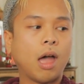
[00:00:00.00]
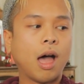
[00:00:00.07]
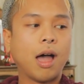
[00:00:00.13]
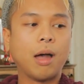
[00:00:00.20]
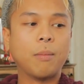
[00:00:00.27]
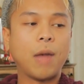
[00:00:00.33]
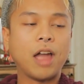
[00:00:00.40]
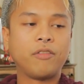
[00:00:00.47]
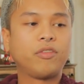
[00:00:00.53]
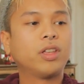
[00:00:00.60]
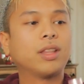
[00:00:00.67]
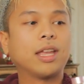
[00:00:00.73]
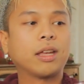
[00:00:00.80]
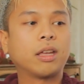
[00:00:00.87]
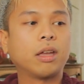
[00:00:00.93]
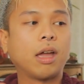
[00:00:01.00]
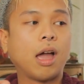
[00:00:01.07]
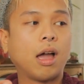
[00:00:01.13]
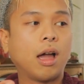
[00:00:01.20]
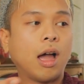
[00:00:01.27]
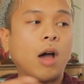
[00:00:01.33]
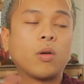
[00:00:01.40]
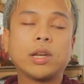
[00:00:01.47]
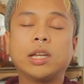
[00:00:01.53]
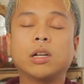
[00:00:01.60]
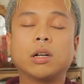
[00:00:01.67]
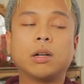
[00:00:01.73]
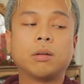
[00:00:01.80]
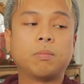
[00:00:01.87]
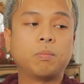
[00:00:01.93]
I feel like out
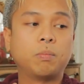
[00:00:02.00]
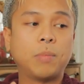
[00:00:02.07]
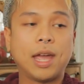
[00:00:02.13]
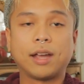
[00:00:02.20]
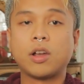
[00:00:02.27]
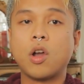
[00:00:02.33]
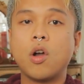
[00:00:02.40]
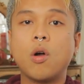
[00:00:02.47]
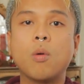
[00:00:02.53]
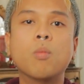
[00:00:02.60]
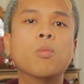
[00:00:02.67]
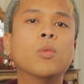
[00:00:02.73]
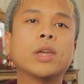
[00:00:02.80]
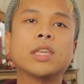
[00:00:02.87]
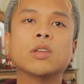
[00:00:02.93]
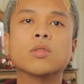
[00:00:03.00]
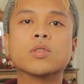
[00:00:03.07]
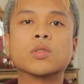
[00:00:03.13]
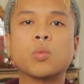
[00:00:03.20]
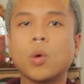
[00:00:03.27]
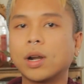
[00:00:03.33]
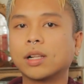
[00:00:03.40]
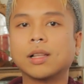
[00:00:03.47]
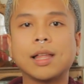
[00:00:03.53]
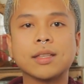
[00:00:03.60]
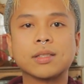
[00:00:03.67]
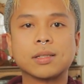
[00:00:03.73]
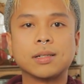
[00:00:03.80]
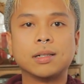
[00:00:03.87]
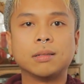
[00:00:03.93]
here, back home, we use one
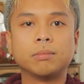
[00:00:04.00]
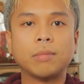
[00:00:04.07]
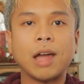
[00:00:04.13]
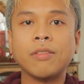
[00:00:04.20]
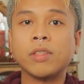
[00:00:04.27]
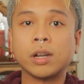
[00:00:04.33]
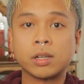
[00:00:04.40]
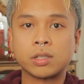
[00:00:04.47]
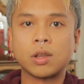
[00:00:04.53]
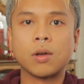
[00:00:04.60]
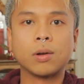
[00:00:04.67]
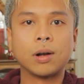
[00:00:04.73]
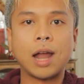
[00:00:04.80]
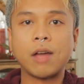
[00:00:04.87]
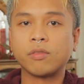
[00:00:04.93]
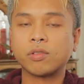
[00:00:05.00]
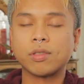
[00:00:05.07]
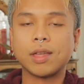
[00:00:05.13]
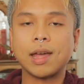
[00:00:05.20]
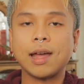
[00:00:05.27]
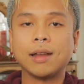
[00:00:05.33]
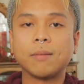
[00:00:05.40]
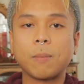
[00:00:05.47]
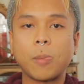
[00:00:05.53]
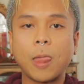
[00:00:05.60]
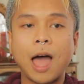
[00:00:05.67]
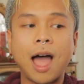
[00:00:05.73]
cleanser and then a toner after that.